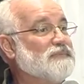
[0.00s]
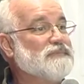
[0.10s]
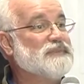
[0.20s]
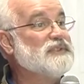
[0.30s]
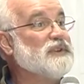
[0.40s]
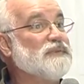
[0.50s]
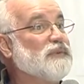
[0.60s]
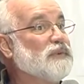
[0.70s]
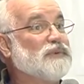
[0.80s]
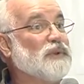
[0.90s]

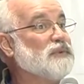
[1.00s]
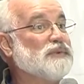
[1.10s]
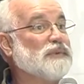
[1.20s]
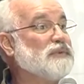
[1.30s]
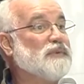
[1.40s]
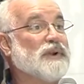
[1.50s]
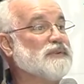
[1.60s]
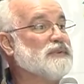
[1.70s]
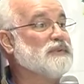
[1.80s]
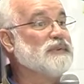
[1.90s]
sinful social
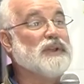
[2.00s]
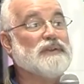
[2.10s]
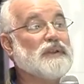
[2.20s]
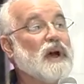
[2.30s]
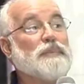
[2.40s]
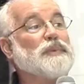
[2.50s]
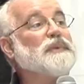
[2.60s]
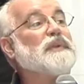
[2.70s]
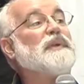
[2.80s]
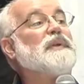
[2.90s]
structures get
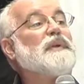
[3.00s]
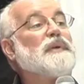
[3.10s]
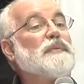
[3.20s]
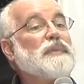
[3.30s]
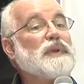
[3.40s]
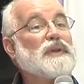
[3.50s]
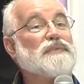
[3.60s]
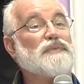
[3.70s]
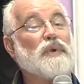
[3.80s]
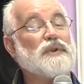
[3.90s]
toppled, because
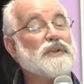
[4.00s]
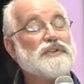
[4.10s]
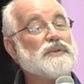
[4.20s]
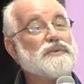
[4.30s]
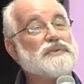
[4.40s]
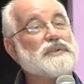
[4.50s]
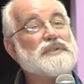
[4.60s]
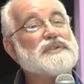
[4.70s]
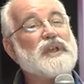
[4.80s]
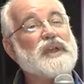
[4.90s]
of where you choose to
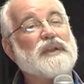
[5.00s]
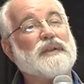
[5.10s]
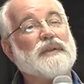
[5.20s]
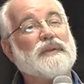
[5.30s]
stand.